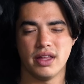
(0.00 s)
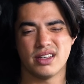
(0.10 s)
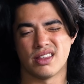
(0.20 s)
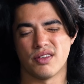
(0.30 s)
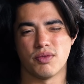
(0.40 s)
And that's
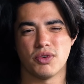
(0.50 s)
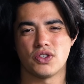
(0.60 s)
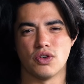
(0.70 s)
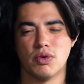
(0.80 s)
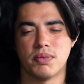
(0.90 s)
the thing, for
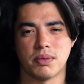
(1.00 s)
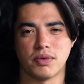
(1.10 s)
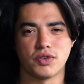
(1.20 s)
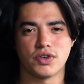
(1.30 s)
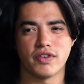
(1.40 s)
most normal people,
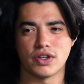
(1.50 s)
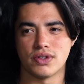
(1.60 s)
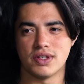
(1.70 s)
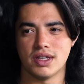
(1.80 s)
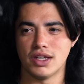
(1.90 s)
if you're driving it to
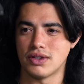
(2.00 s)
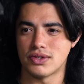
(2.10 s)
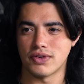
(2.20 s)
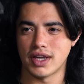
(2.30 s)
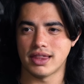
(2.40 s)
the city, you can
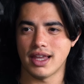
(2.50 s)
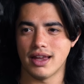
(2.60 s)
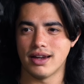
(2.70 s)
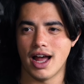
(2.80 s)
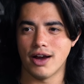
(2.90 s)
sort of get
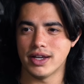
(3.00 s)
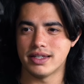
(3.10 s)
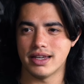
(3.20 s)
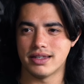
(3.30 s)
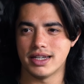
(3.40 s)
that RS
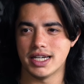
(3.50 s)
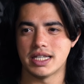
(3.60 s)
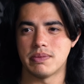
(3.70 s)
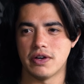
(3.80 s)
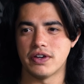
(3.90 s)
ST
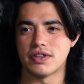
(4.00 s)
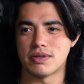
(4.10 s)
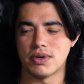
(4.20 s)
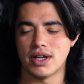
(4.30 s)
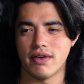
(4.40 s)
experience,
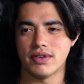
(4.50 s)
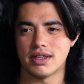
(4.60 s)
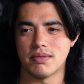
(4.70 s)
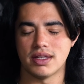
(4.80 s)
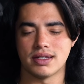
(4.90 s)
but have it
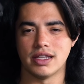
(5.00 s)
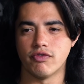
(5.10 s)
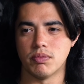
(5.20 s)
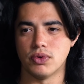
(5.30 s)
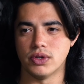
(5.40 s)
something that's
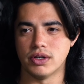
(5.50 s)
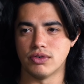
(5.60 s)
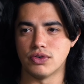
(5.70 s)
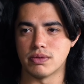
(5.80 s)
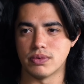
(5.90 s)
livable and
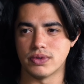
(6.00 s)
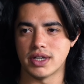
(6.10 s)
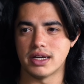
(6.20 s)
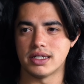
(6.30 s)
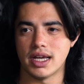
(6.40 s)
usable
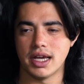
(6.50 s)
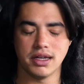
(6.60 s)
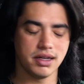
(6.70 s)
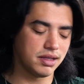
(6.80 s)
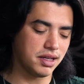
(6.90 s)
day to
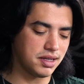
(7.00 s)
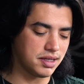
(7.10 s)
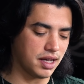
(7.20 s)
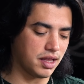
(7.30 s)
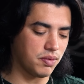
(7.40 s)
day. And that's
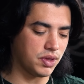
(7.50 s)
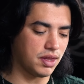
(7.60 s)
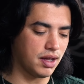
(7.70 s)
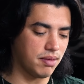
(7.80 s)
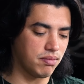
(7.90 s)
exactly what
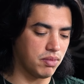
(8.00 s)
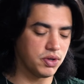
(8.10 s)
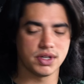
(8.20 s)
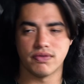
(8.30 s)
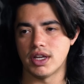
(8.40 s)

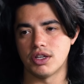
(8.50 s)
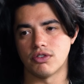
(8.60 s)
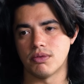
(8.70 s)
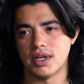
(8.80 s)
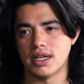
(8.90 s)
most of their
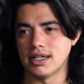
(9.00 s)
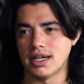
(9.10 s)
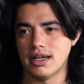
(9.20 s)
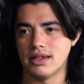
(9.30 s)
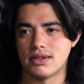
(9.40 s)
European
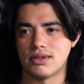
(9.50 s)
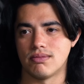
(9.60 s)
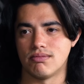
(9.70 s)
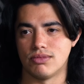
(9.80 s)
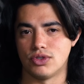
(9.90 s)
cars
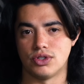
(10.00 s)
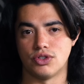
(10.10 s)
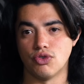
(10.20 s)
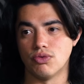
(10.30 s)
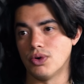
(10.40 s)

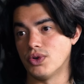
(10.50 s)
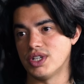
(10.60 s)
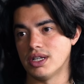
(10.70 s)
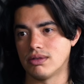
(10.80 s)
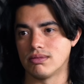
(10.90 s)
do or did.